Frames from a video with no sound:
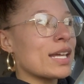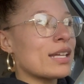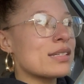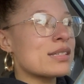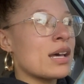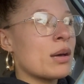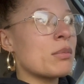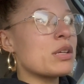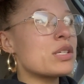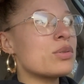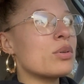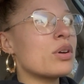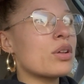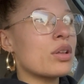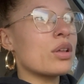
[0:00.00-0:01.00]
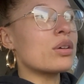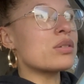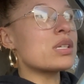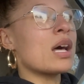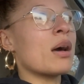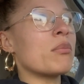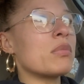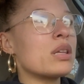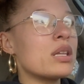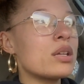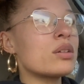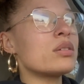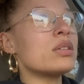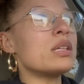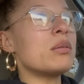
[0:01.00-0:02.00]
it's coming to a close. I'm
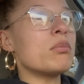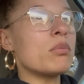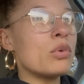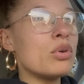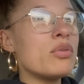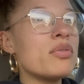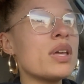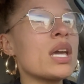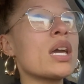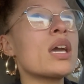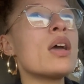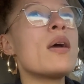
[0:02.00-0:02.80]
literally moving